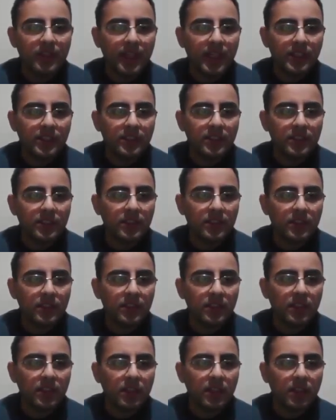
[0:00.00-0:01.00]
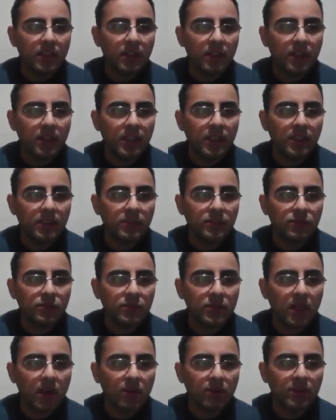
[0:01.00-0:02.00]
problem is that
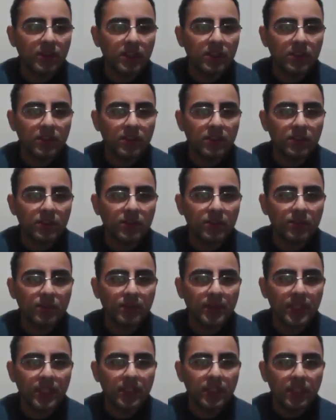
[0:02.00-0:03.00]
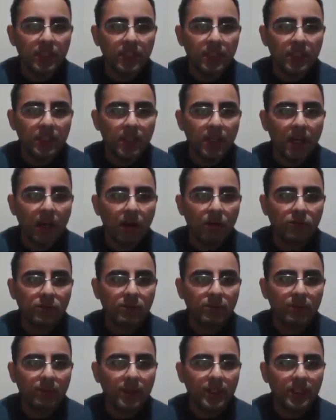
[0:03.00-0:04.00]
uh, in 2003
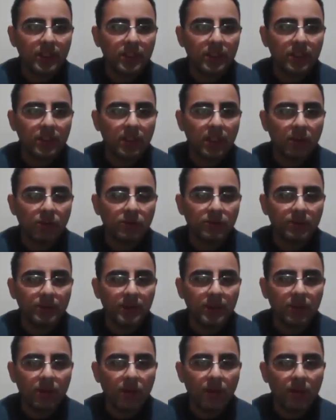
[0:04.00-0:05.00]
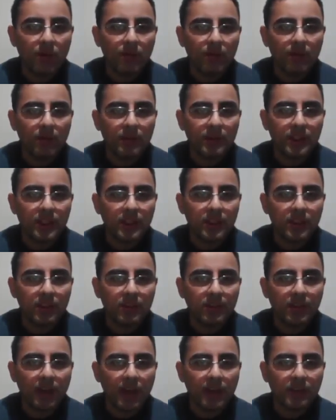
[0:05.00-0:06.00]
outbreak outbreak
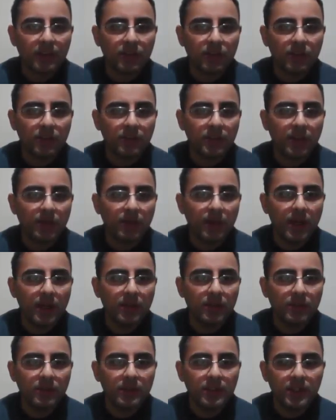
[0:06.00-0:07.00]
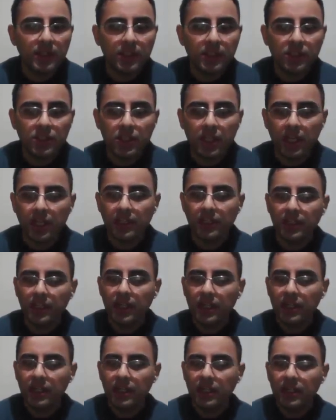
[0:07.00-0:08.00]
of this SARS
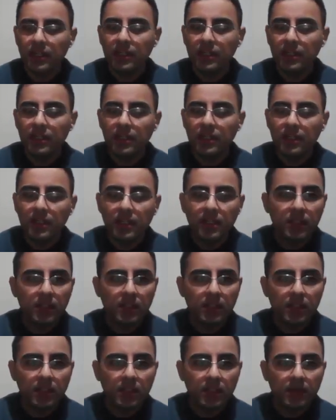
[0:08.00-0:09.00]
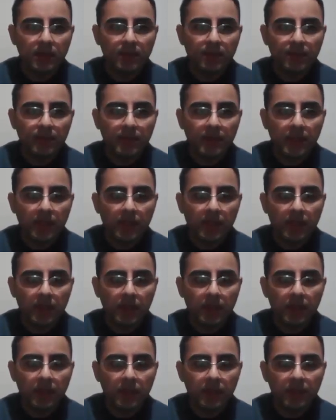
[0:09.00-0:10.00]
coronavirus in China uh,
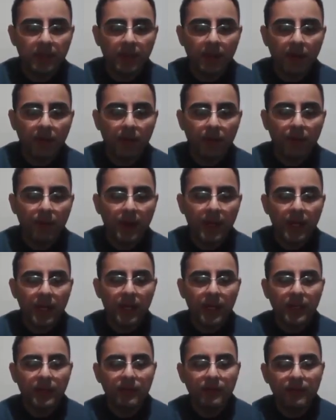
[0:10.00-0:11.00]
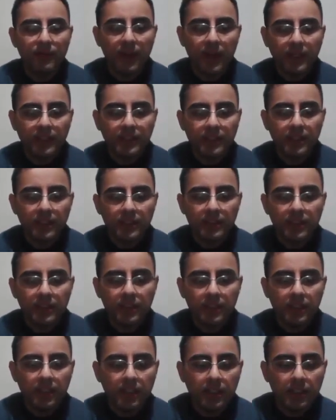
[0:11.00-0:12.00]
there were
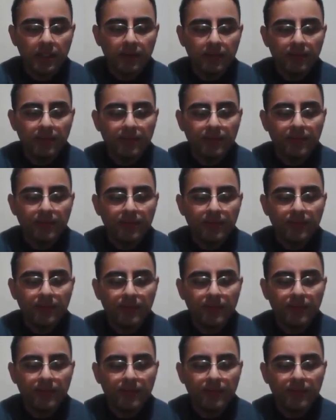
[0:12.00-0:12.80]
infected